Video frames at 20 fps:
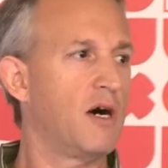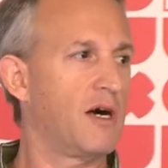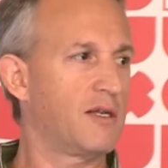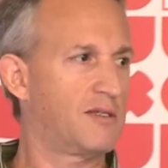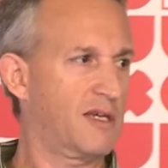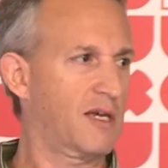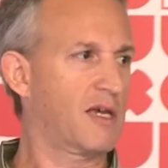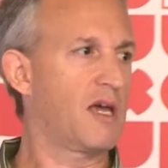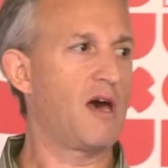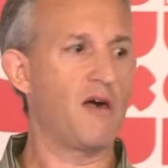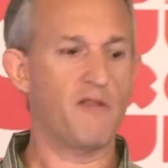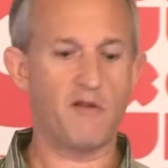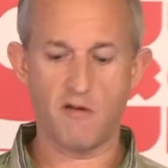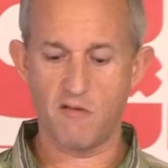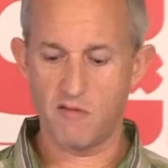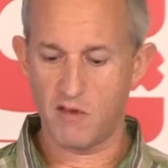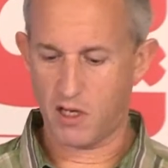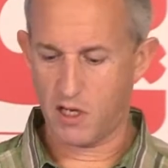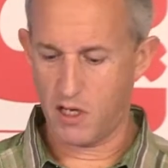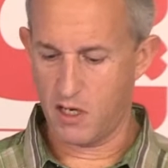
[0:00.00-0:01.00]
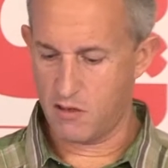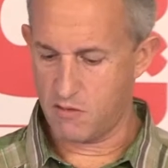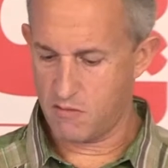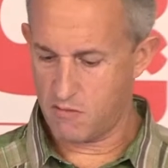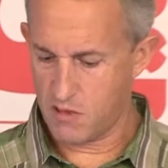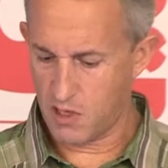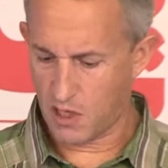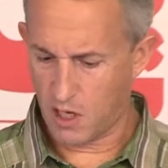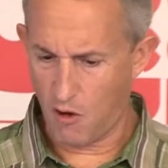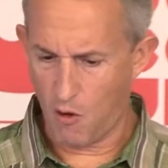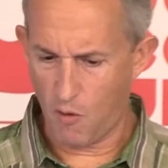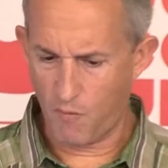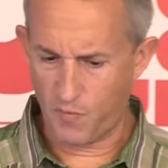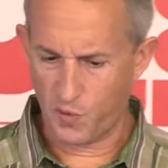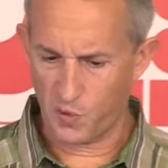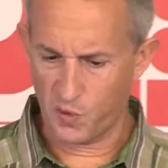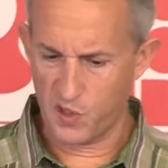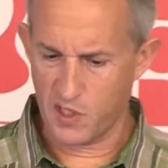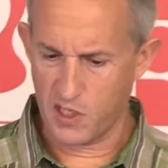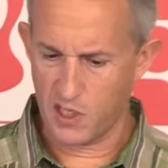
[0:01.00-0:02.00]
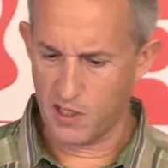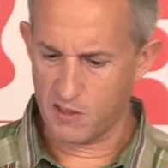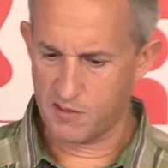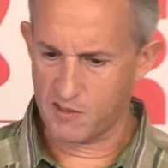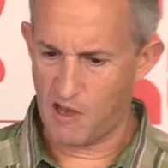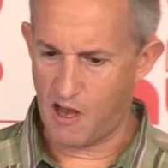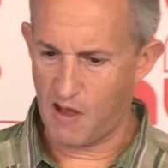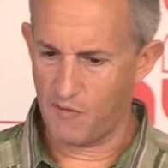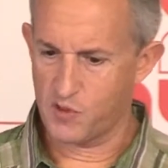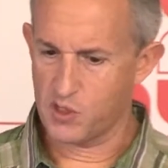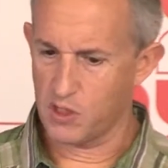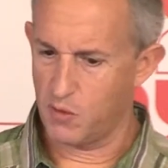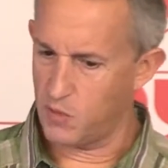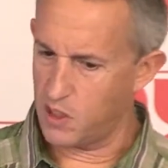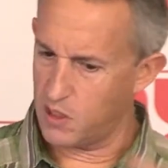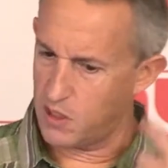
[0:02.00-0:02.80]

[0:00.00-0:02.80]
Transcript: together that can hopefully solve some of